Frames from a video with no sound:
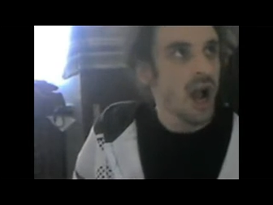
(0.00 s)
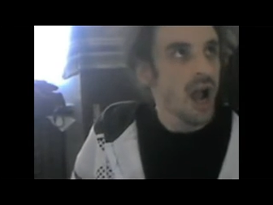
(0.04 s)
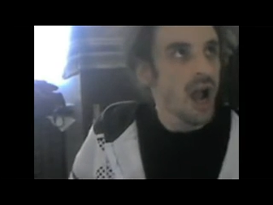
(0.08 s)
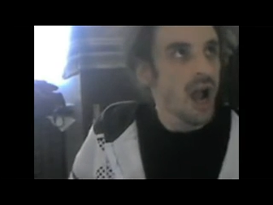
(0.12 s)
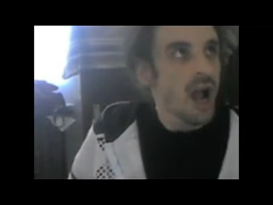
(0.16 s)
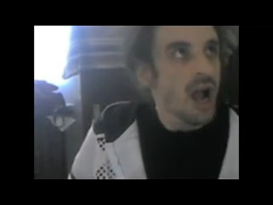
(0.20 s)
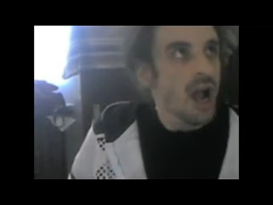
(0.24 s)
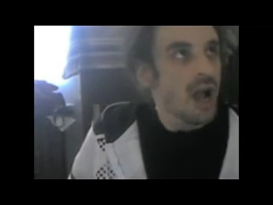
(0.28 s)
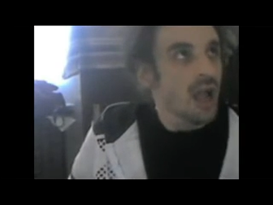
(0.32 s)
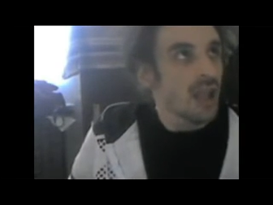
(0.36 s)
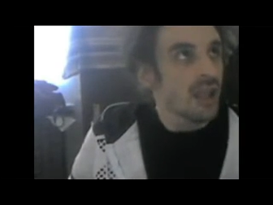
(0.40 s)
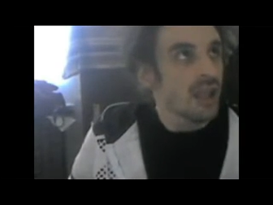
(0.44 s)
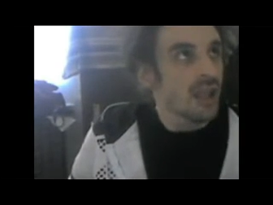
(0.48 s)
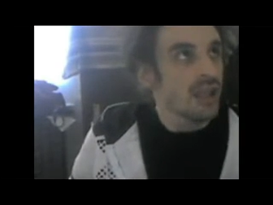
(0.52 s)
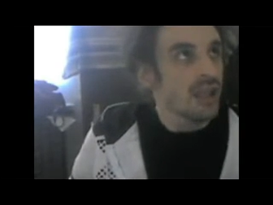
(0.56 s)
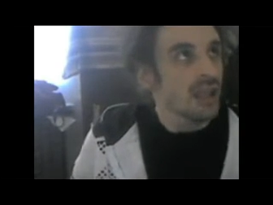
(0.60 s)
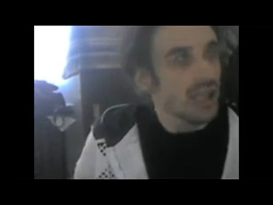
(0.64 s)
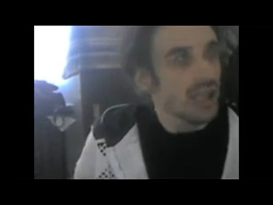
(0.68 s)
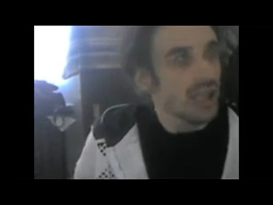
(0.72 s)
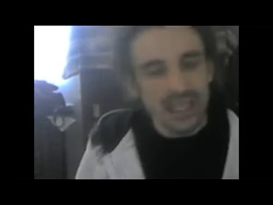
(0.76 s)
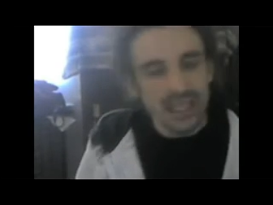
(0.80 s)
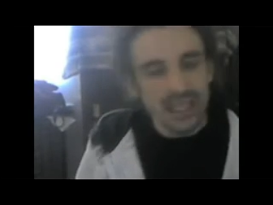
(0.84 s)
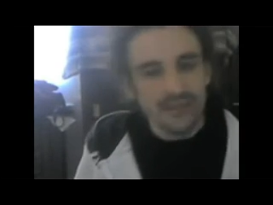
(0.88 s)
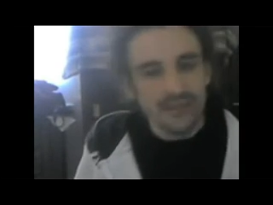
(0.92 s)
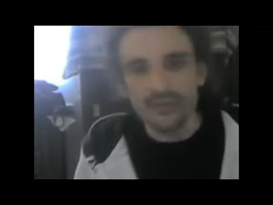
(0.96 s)

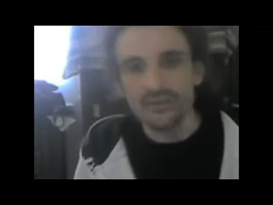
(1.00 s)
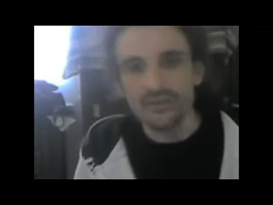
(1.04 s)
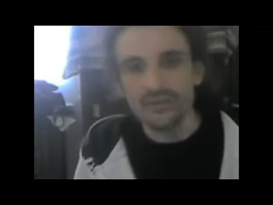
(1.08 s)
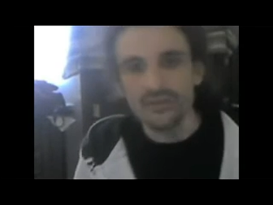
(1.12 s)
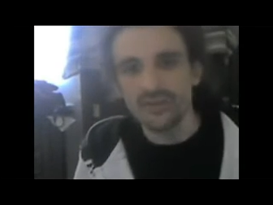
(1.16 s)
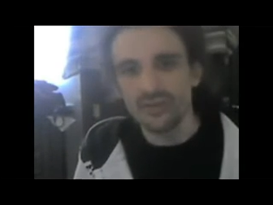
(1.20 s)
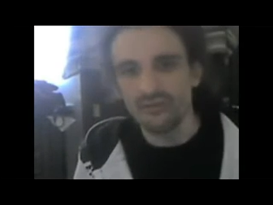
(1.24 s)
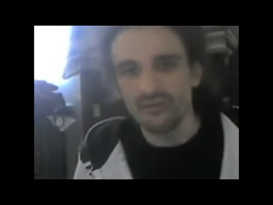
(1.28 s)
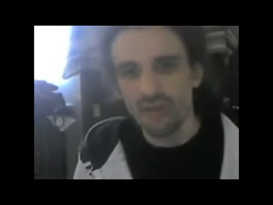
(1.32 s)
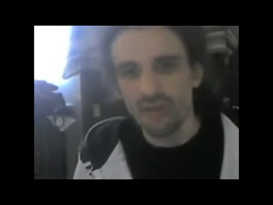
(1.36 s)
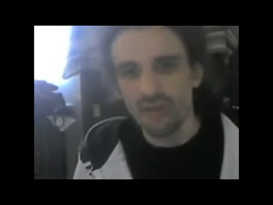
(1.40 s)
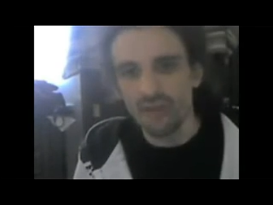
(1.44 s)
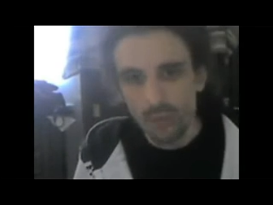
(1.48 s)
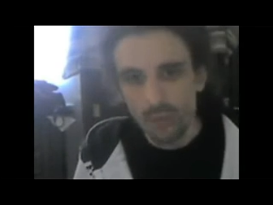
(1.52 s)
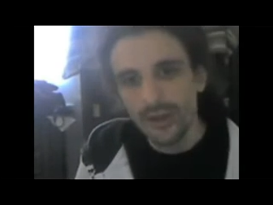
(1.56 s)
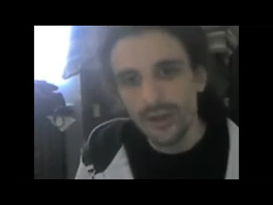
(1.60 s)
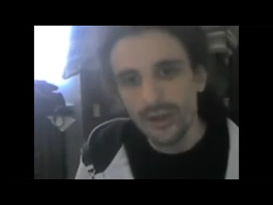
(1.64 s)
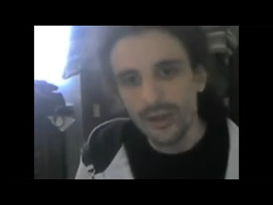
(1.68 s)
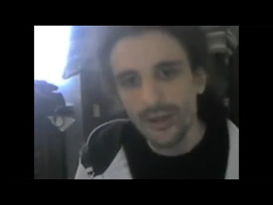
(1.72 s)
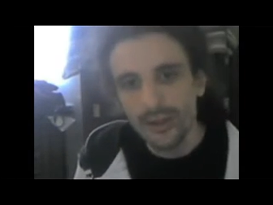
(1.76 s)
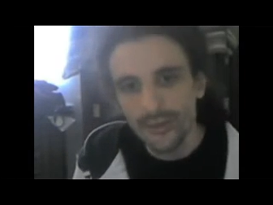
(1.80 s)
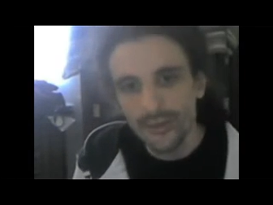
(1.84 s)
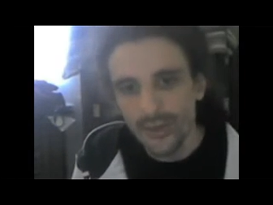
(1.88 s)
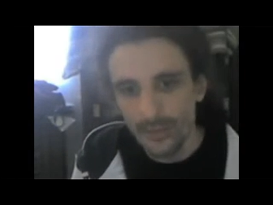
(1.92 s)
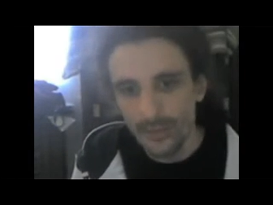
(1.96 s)
evils of the world that
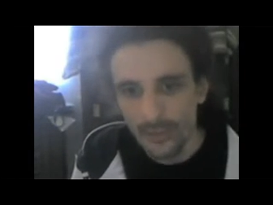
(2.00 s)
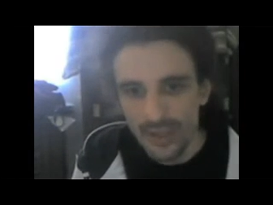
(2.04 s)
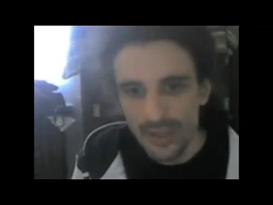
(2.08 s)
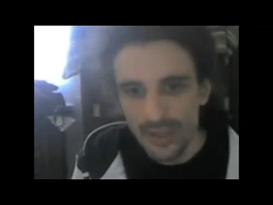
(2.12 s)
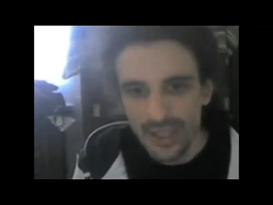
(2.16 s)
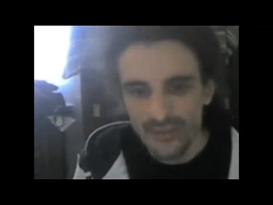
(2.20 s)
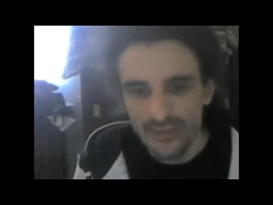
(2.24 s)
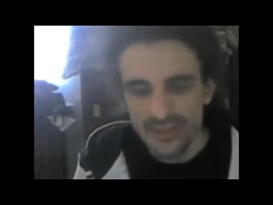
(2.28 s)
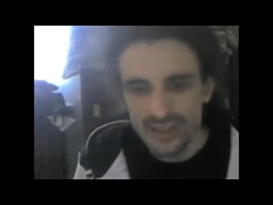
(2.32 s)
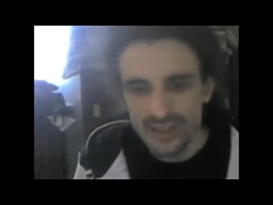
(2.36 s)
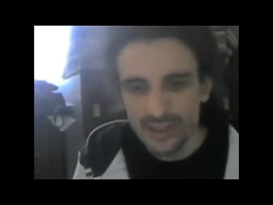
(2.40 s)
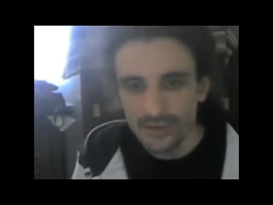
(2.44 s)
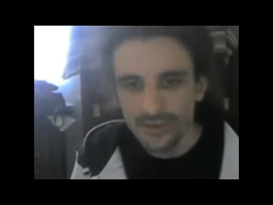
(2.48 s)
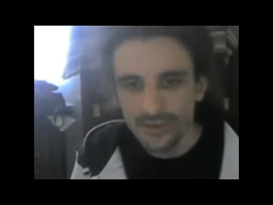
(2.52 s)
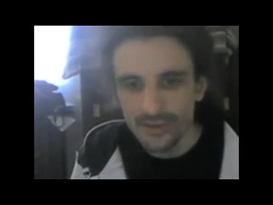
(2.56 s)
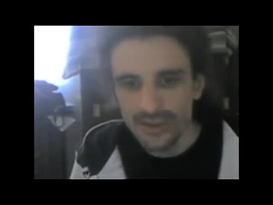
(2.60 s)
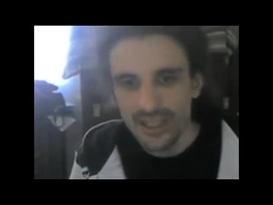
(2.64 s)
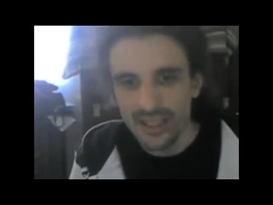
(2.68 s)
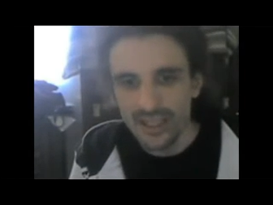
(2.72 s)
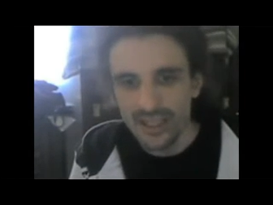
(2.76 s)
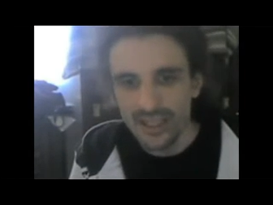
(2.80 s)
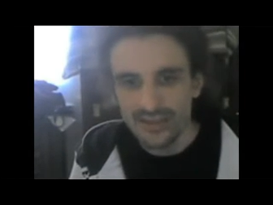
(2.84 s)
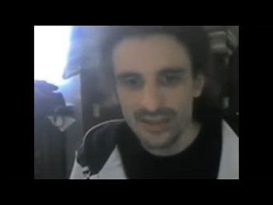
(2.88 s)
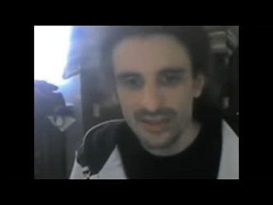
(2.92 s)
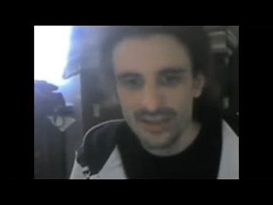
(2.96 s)
we have still yet to
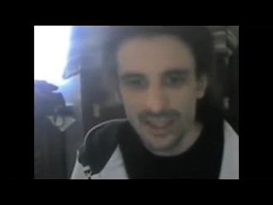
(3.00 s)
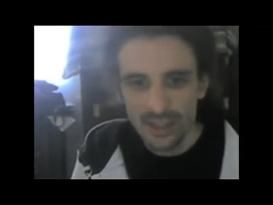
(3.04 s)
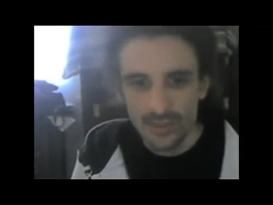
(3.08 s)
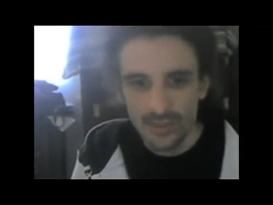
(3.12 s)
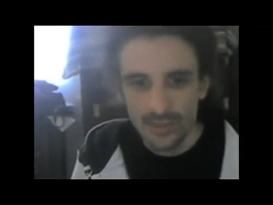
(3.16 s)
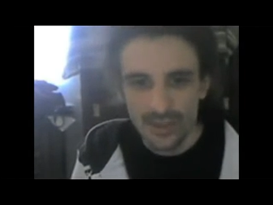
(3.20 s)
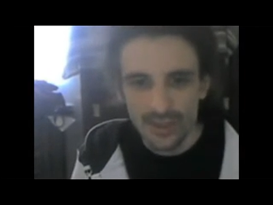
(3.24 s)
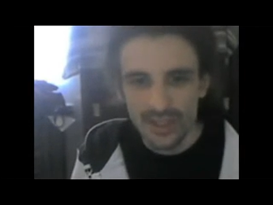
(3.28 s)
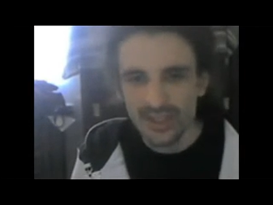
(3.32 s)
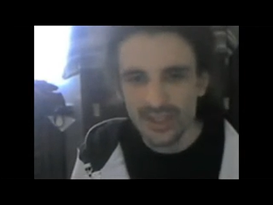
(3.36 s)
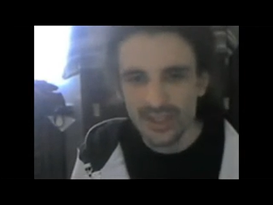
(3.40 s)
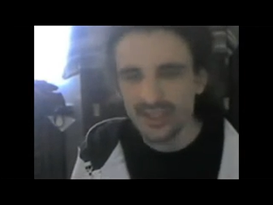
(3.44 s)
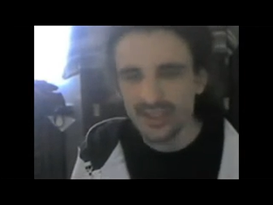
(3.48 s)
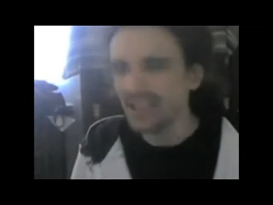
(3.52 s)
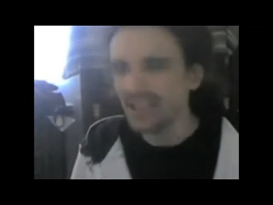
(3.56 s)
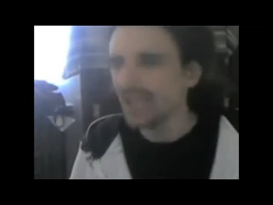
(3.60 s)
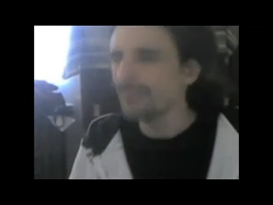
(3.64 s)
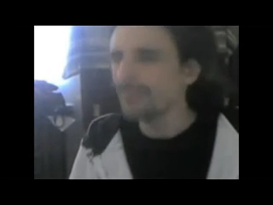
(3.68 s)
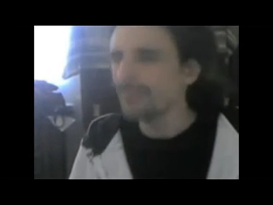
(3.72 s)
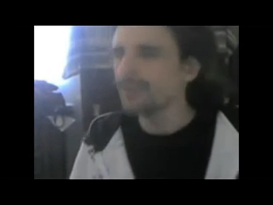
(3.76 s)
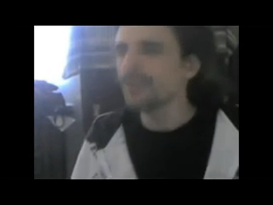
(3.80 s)
deal with. It has absolutely got